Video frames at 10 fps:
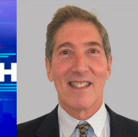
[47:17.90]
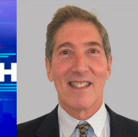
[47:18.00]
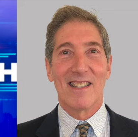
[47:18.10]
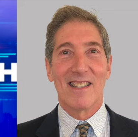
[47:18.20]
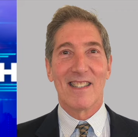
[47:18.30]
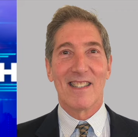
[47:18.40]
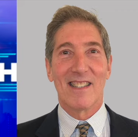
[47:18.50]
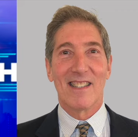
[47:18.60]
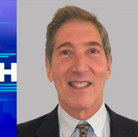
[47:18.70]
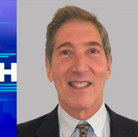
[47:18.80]

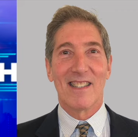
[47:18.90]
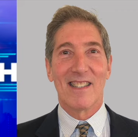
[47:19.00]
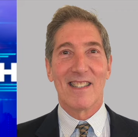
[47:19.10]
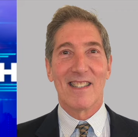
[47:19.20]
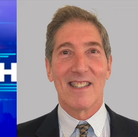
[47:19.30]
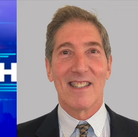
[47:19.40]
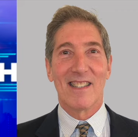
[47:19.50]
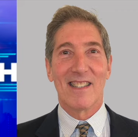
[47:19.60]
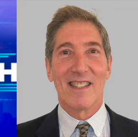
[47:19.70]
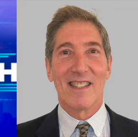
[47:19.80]

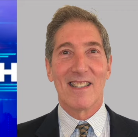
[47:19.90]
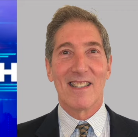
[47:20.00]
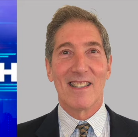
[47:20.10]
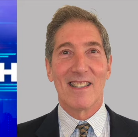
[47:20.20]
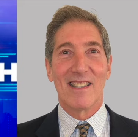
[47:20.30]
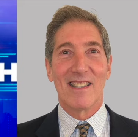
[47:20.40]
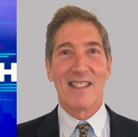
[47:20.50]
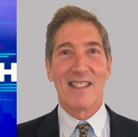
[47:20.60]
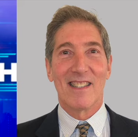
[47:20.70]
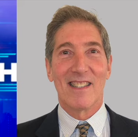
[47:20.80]

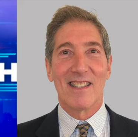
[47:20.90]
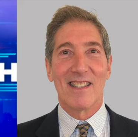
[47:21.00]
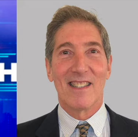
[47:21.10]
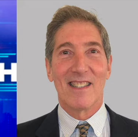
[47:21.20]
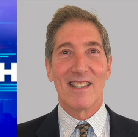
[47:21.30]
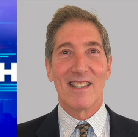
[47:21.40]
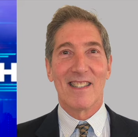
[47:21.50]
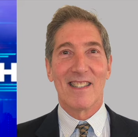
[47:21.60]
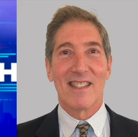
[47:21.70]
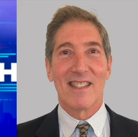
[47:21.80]

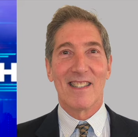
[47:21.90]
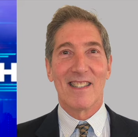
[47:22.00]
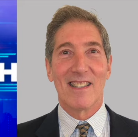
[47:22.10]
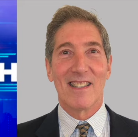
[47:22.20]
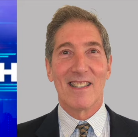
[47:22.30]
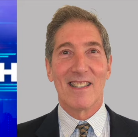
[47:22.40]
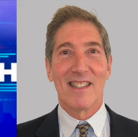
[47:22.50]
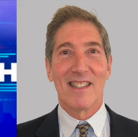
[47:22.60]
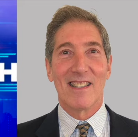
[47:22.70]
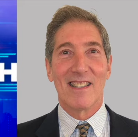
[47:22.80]

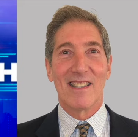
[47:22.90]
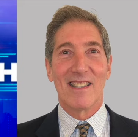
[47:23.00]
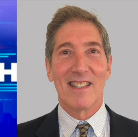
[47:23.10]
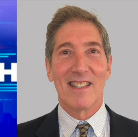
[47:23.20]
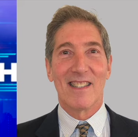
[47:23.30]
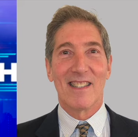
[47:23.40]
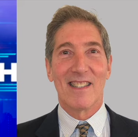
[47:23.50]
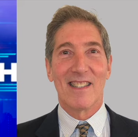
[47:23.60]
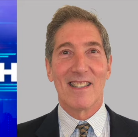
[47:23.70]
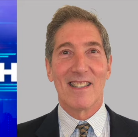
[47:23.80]

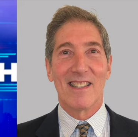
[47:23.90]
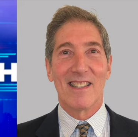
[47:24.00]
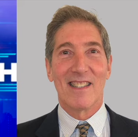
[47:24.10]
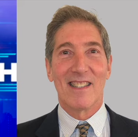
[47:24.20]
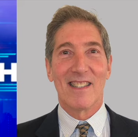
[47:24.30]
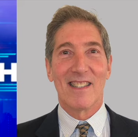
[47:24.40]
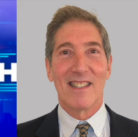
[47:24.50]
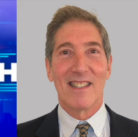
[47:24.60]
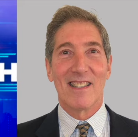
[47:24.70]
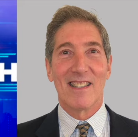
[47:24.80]

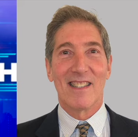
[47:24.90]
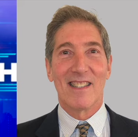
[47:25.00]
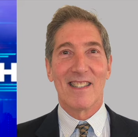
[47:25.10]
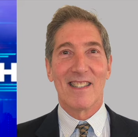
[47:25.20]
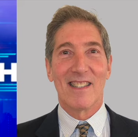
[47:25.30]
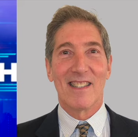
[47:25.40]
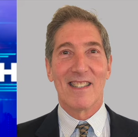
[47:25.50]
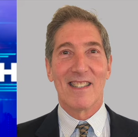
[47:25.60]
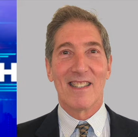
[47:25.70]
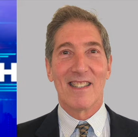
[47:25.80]
This is a still picture; no speech is visible.